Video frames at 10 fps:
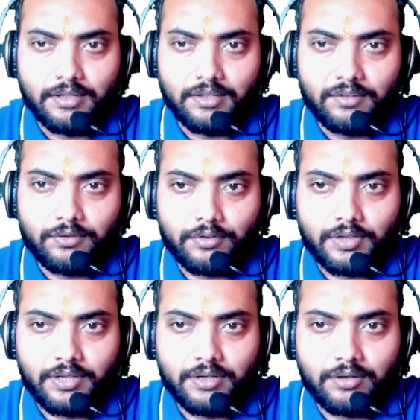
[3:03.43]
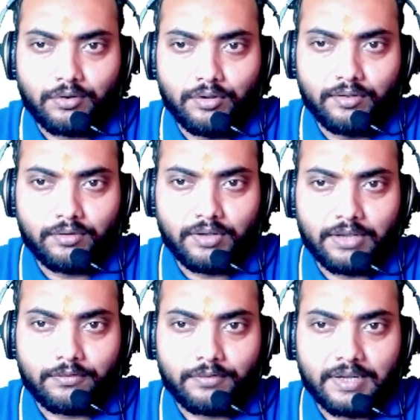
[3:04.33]
So here also
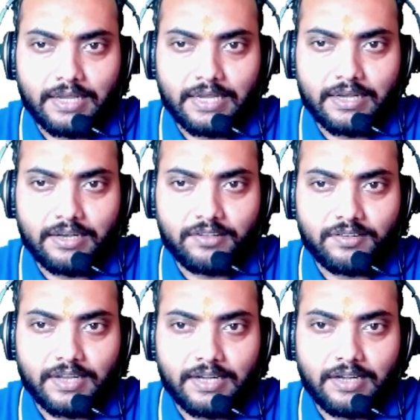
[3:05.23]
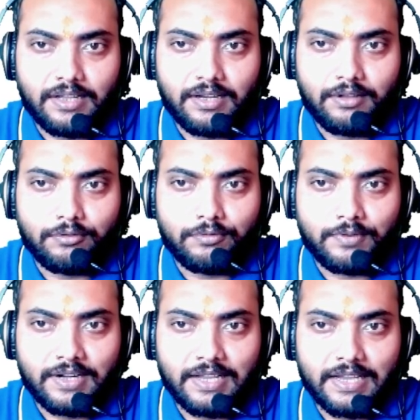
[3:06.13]
if one angle is 90-degree,
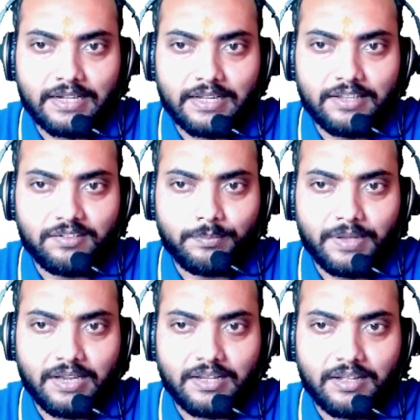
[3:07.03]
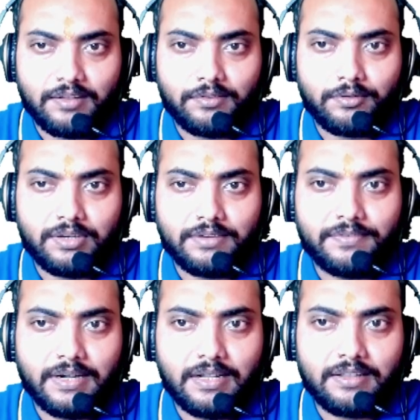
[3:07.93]
one angle is beta, so
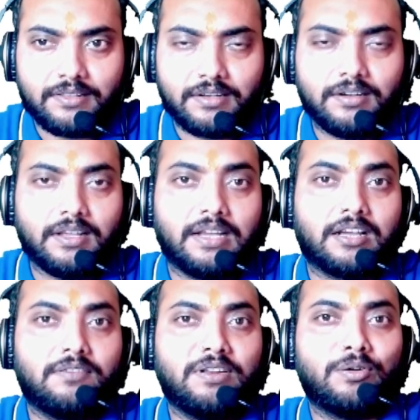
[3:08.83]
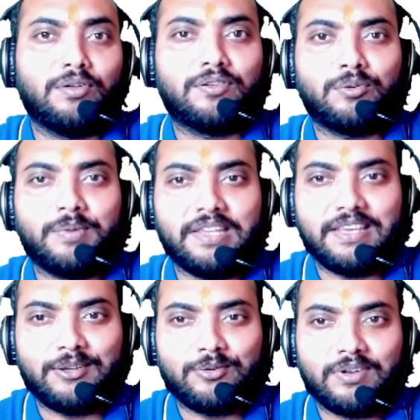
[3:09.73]
definitely the third angle will also be
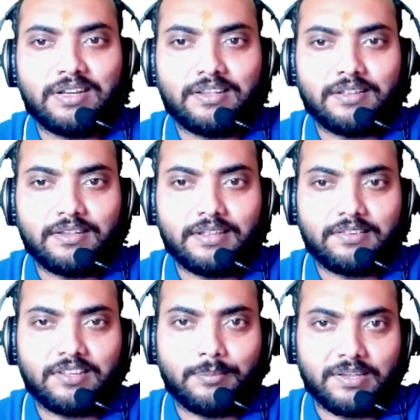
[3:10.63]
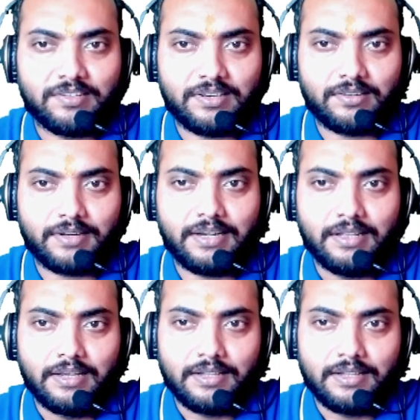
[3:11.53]
equal, same as it is, right?